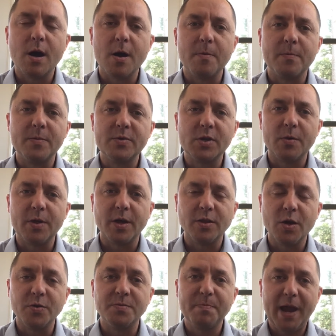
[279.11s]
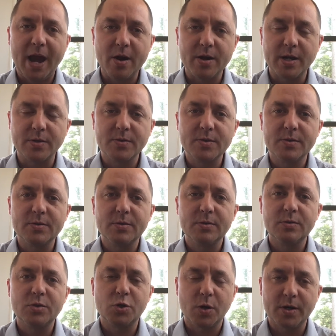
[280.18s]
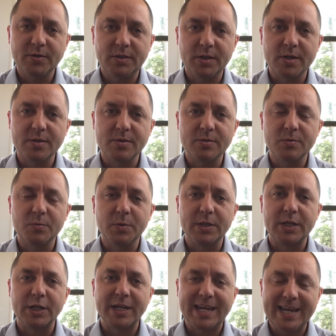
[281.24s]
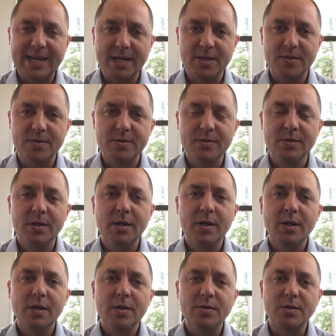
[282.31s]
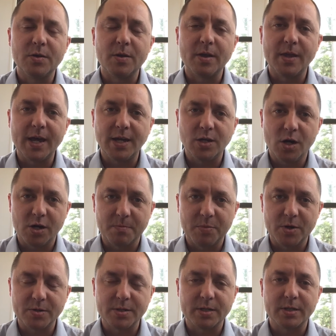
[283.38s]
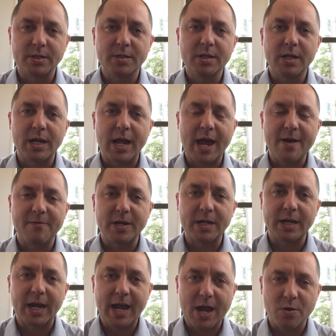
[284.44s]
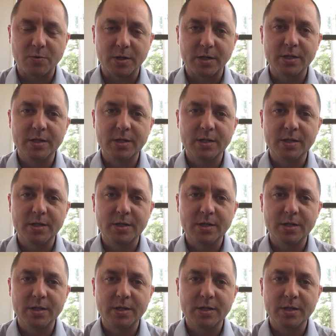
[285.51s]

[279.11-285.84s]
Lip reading: so that those parents trust us with their kids, so that that young person can have an encounter,